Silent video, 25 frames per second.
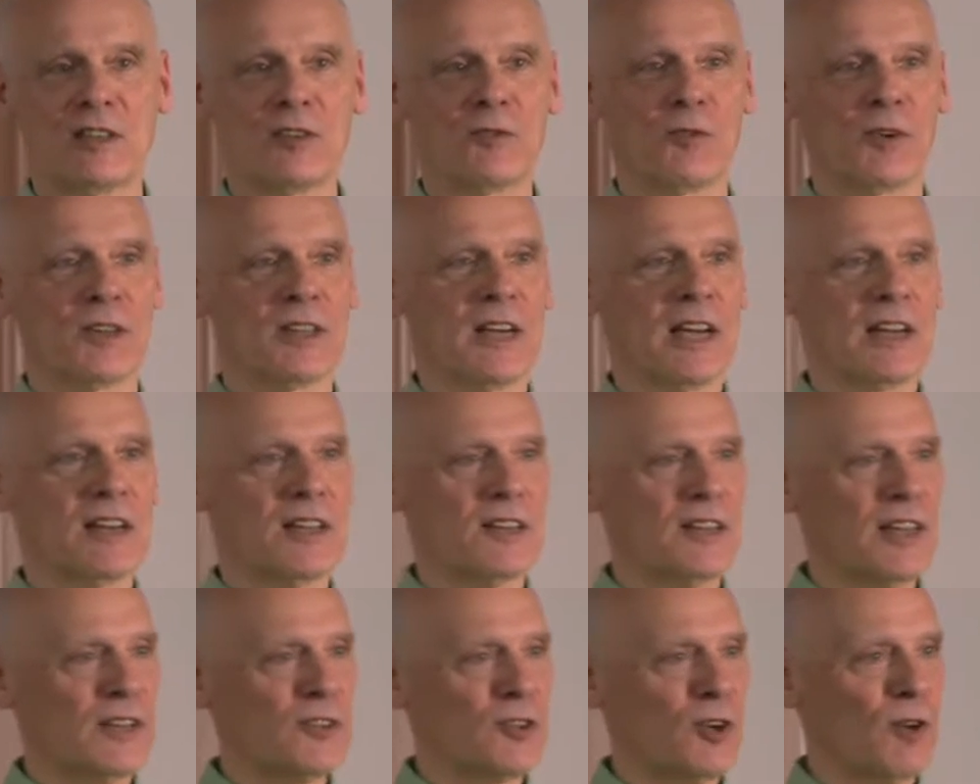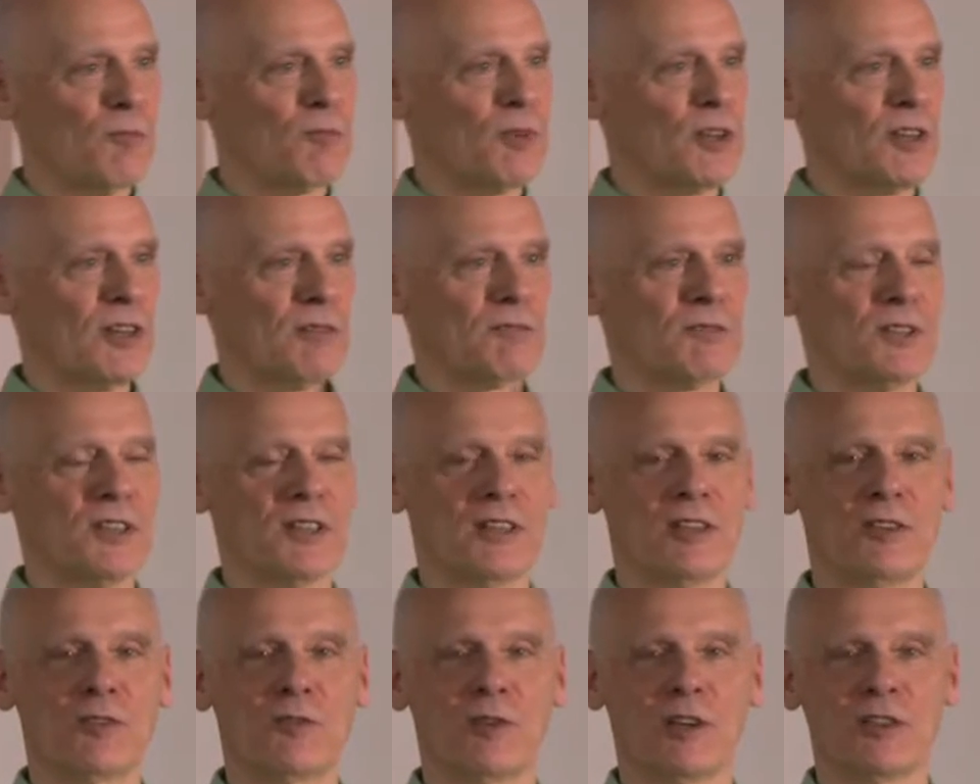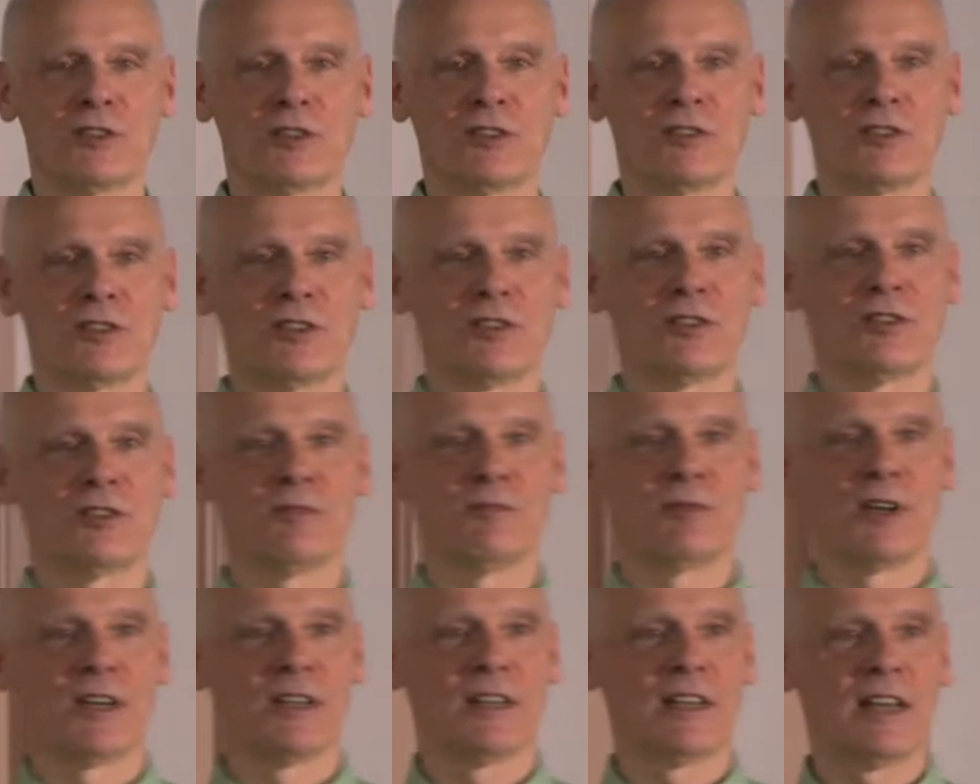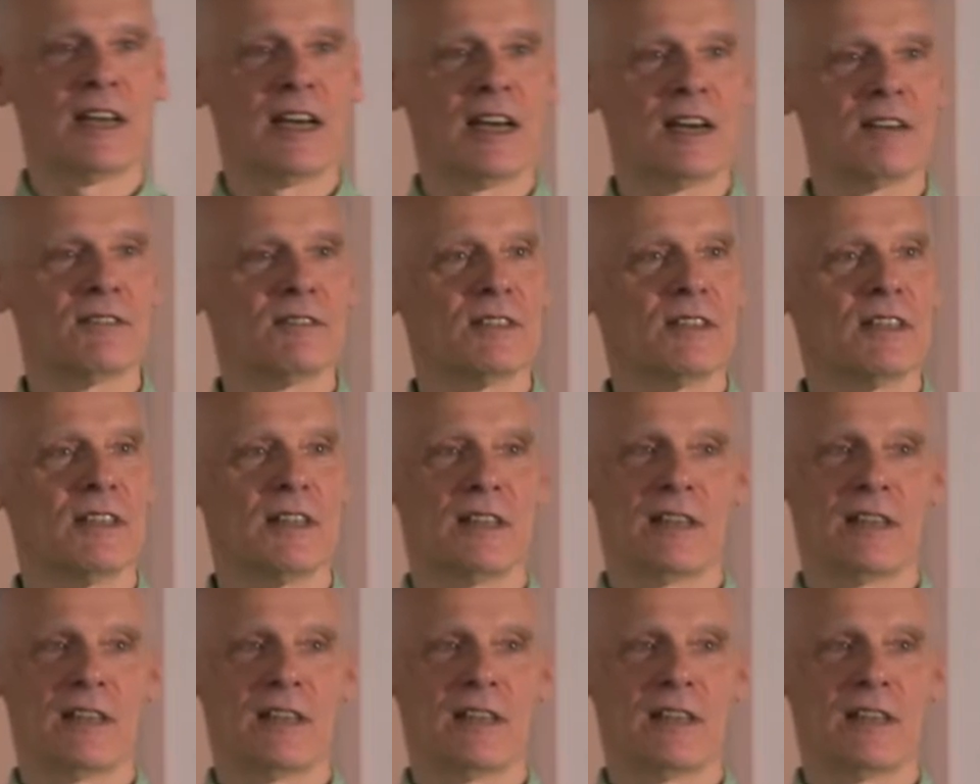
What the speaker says: With that, I'd like to open up to any questions that you might have.